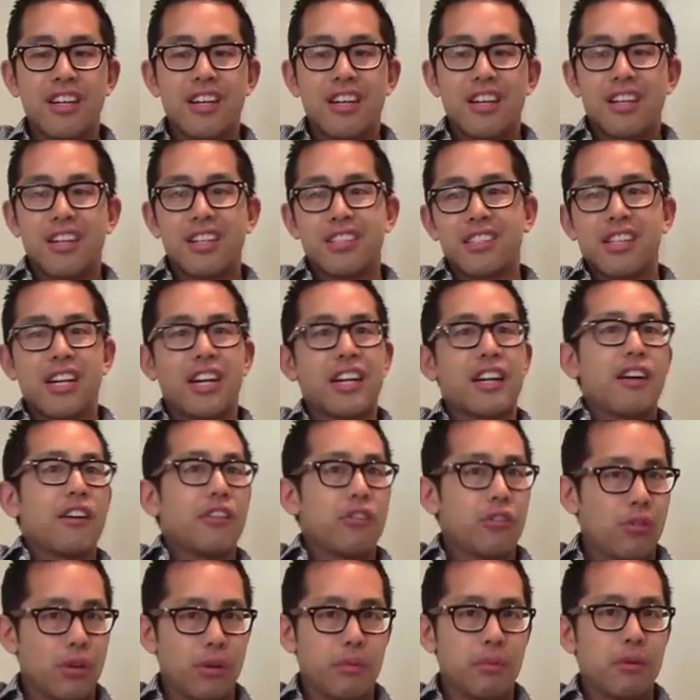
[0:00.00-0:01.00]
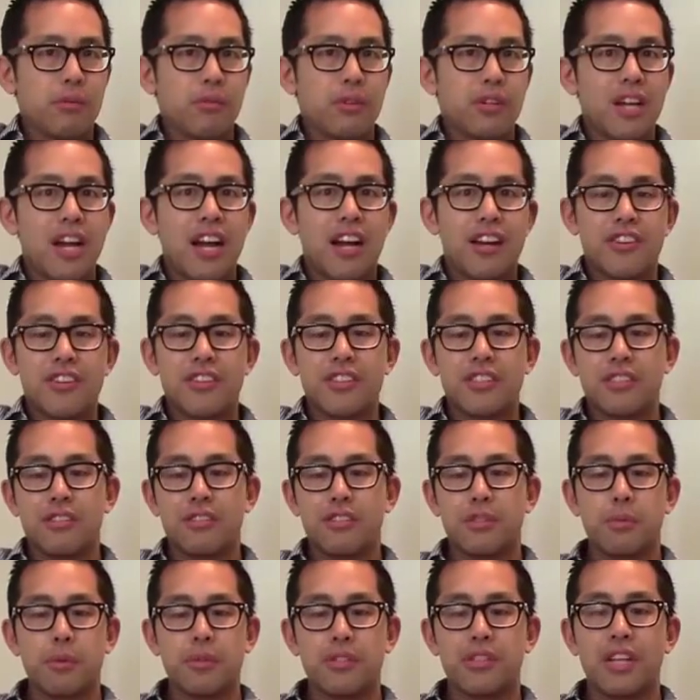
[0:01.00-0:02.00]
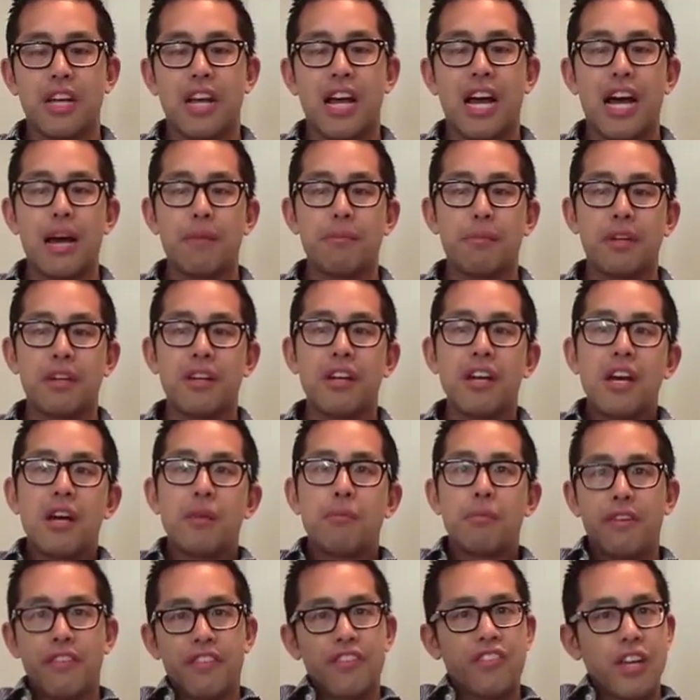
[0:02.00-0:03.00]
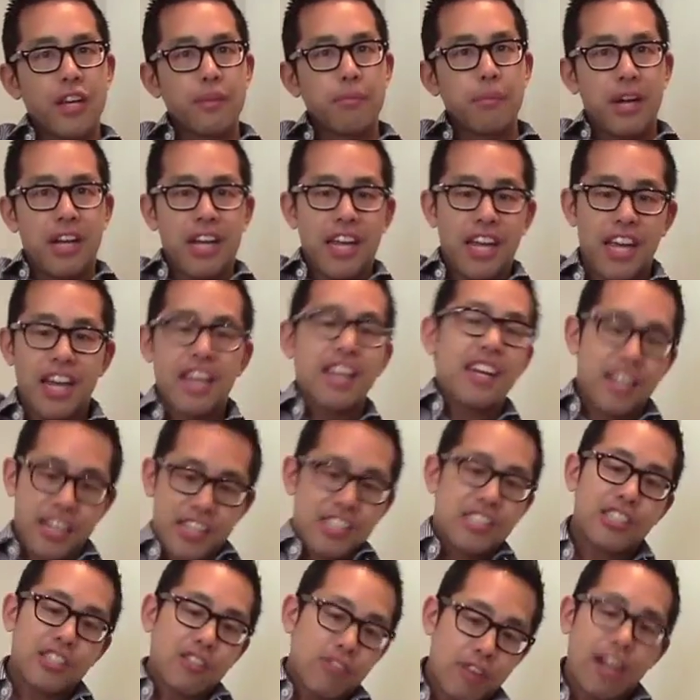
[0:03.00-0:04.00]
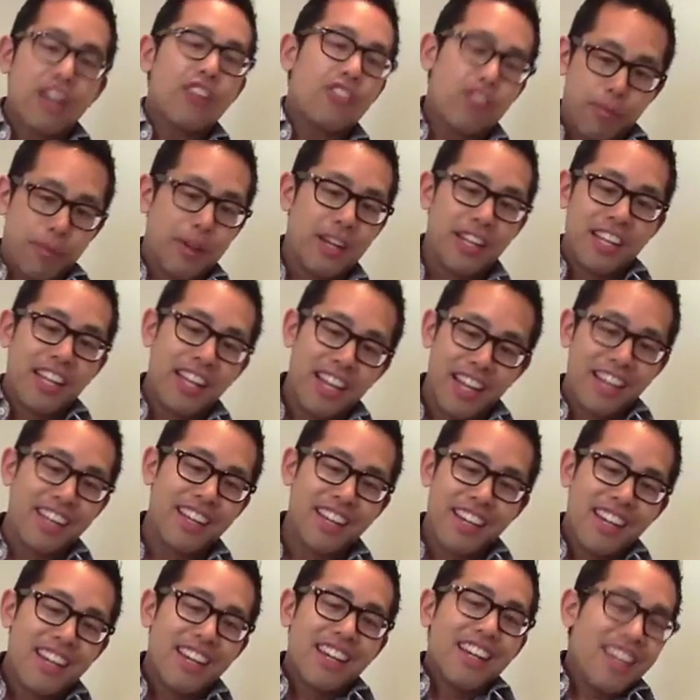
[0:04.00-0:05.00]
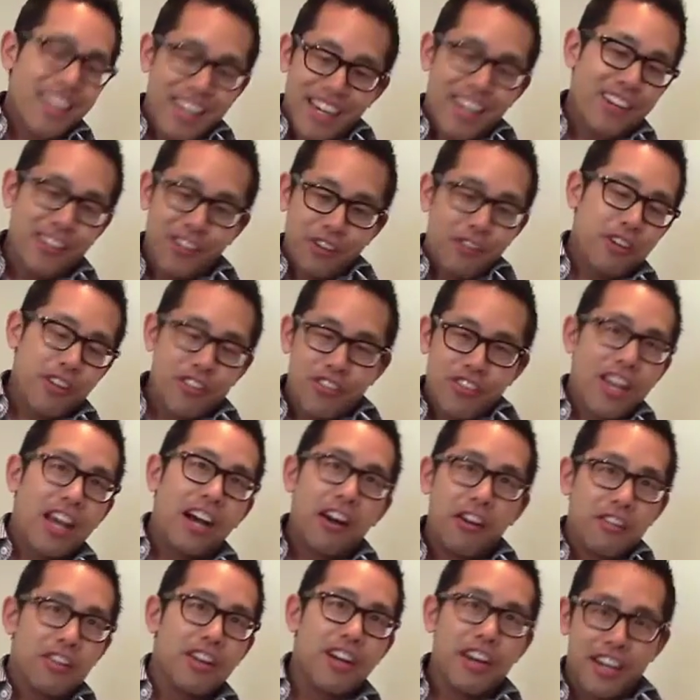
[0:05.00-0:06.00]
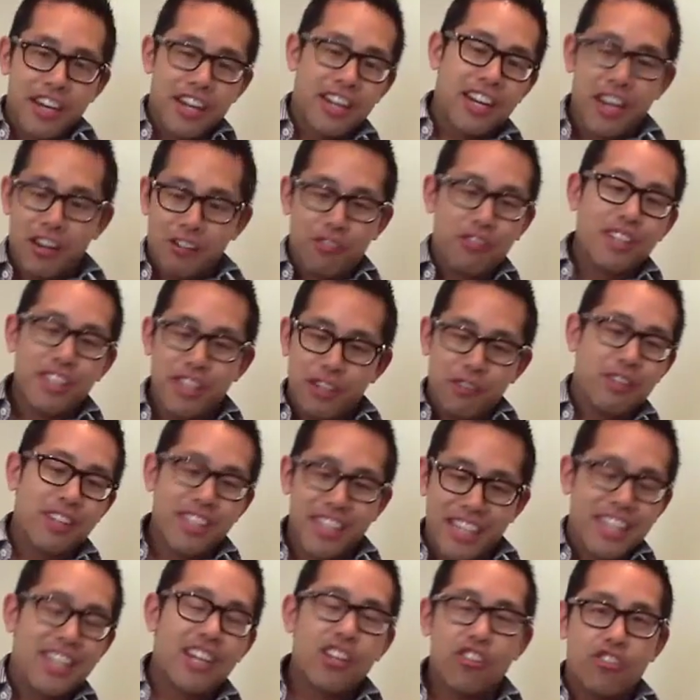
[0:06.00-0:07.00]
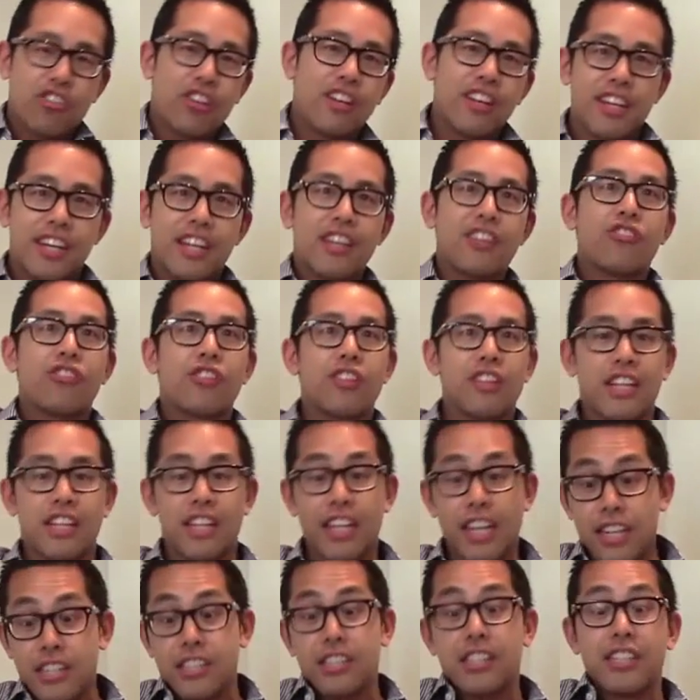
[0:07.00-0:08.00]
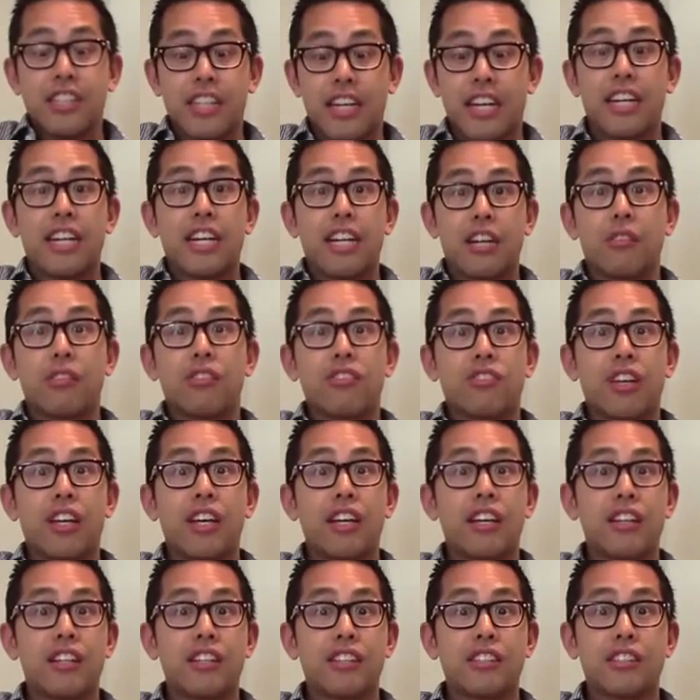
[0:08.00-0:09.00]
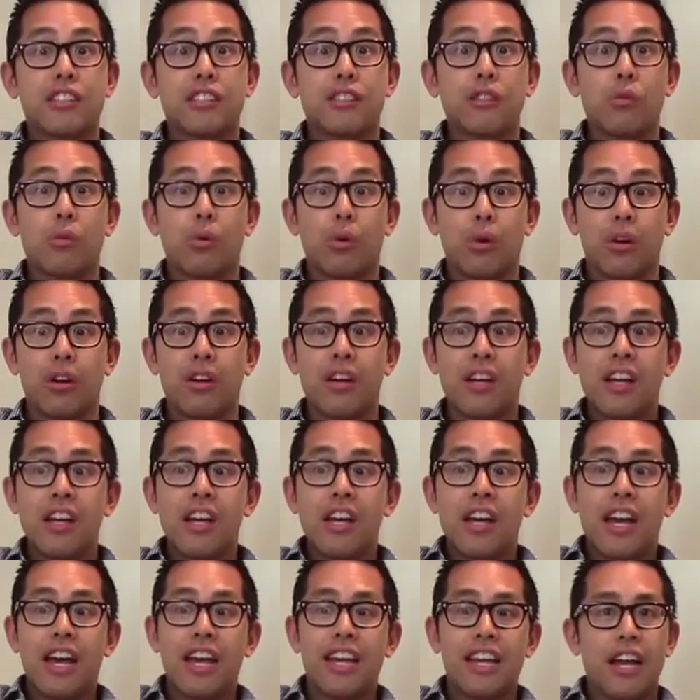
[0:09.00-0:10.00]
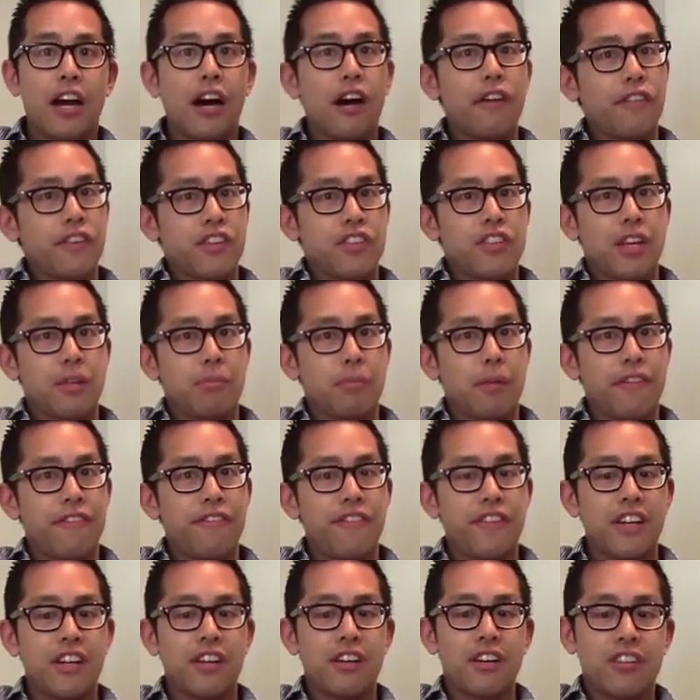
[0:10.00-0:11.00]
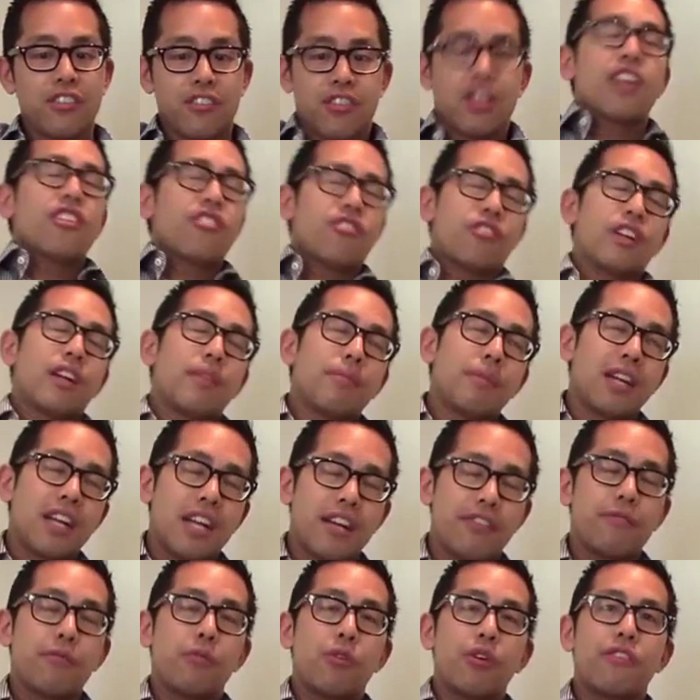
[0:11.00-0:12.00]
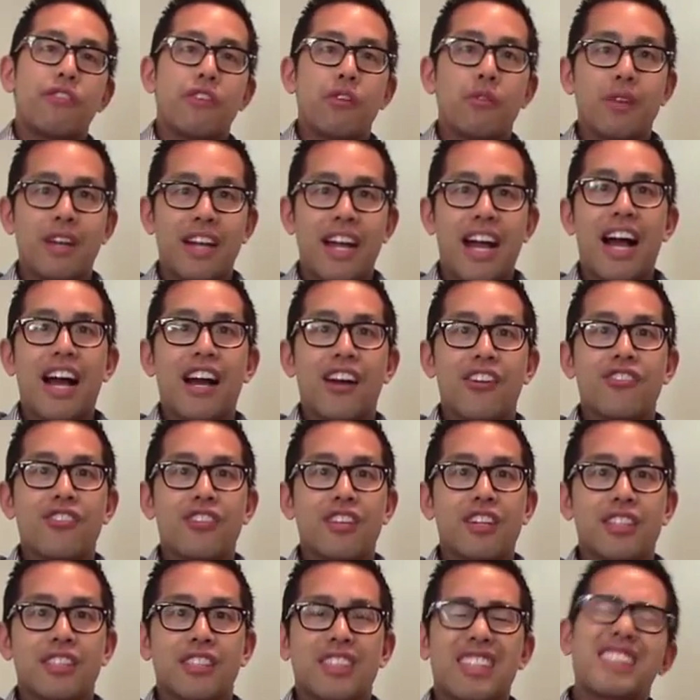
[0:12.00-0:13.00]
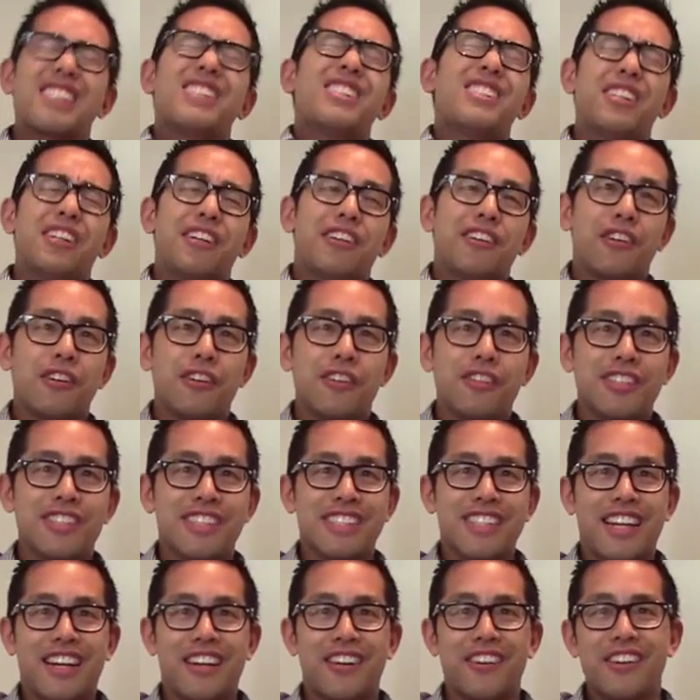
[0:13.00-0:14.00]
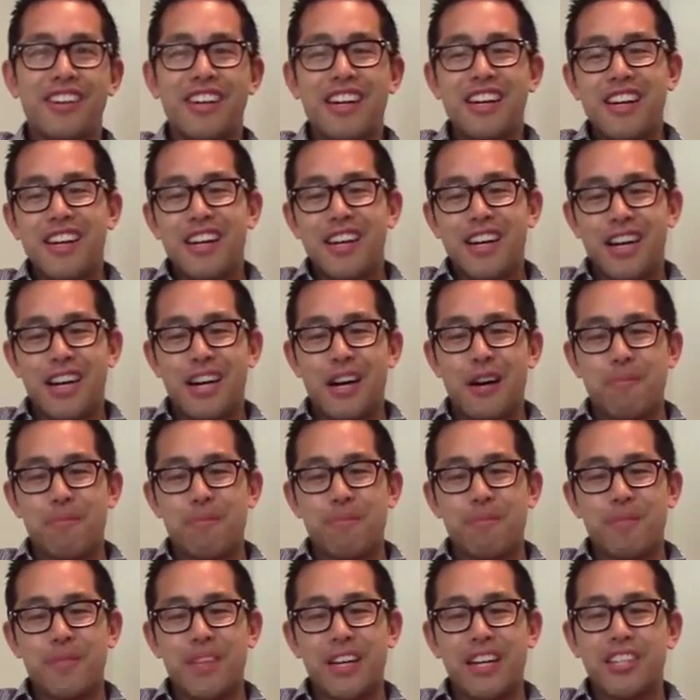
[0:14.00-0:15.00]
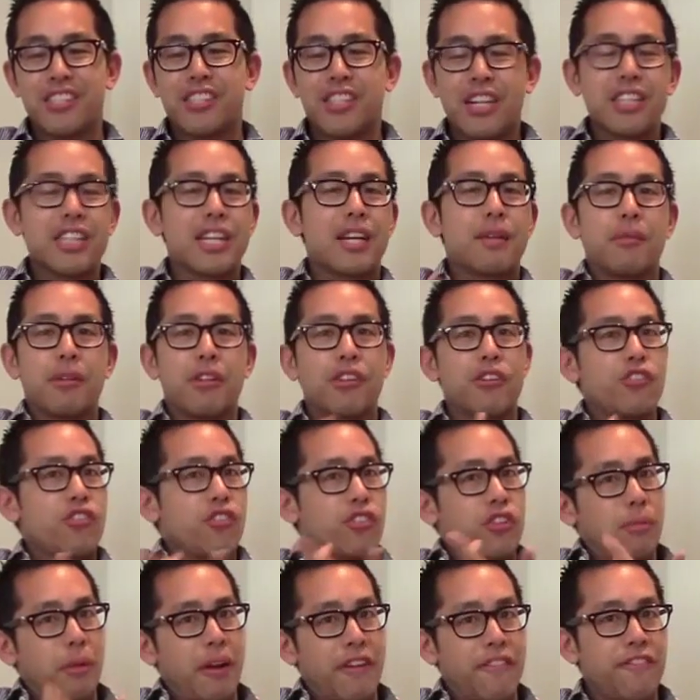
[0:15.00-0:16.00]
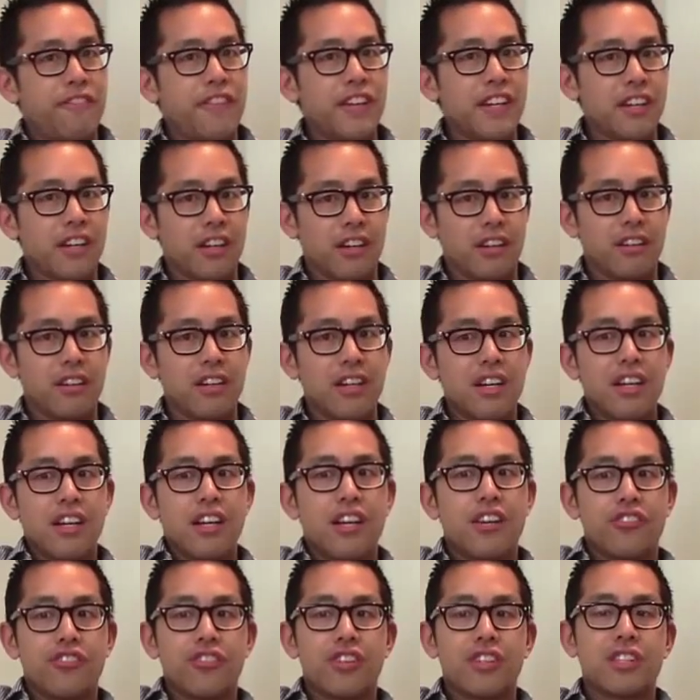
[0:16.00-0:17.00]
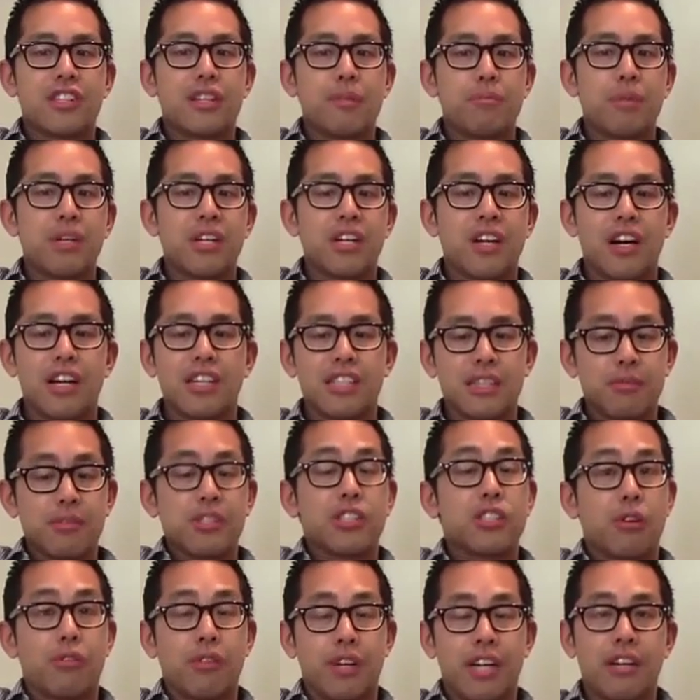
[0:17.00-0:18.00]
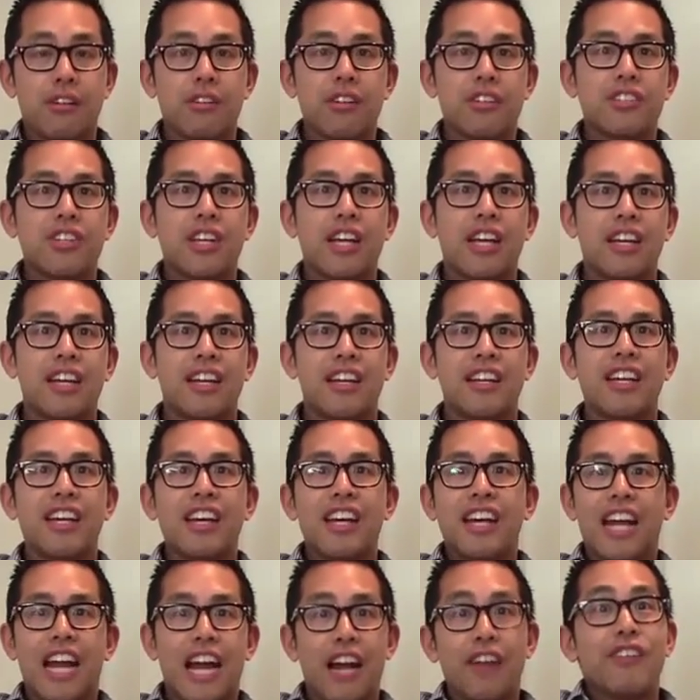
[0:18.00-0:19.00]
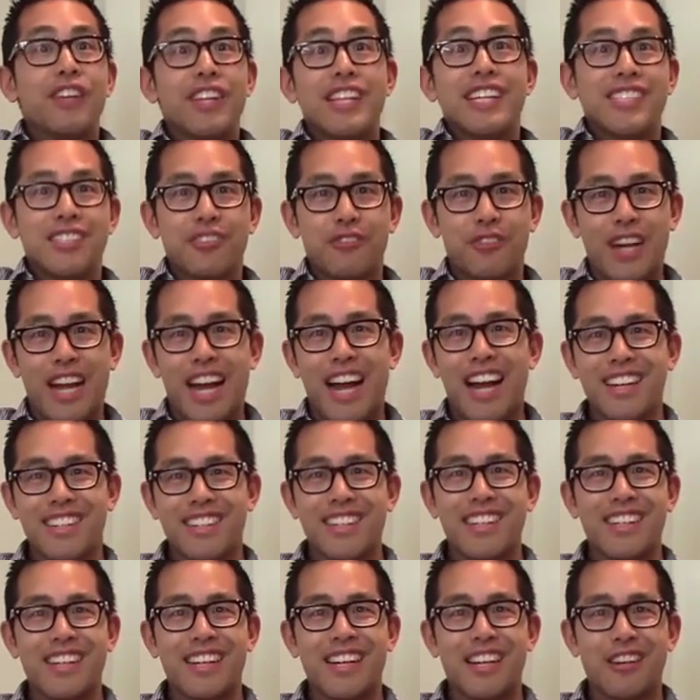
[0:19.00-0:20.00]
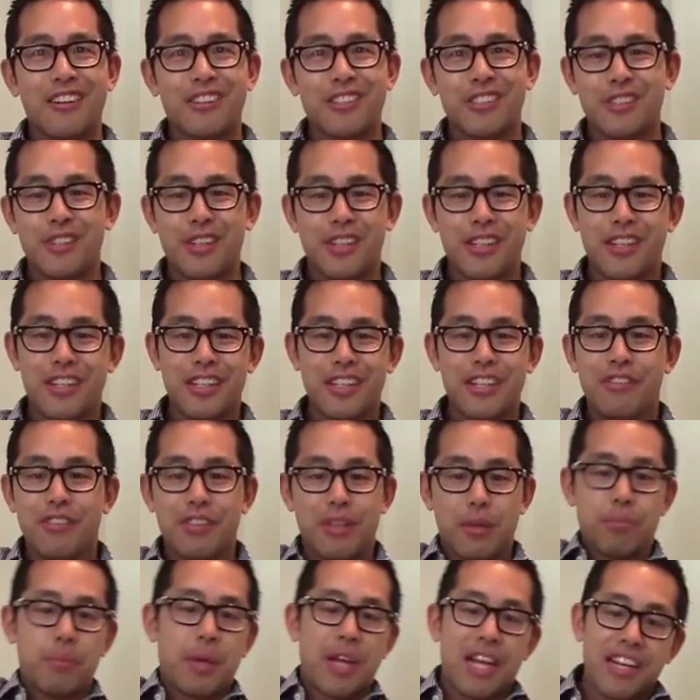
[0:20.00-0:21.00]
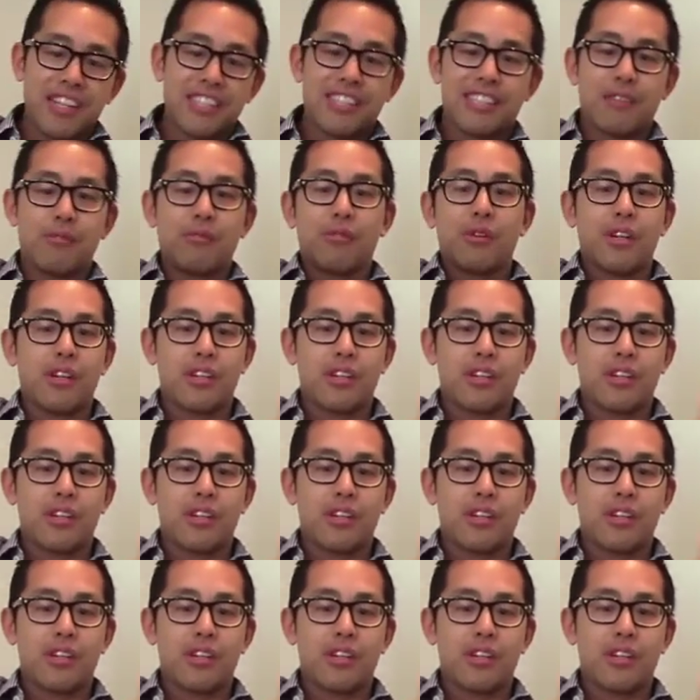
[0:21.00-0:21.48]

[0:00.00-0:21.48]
That's kind of how normal reactions are supposed to happen. But if I take my hand and I scratch my leg and I go to town on it and I really, really itch it, the leg's going to get irritated and sore. And now if I take my finger and touch it, I might have more of a reaction. It's like, oh, it hurts now. And it's not that I'm allergic to my finger. It's just that because I'm so irritated everything's reacting now. So even the pants I'm wearing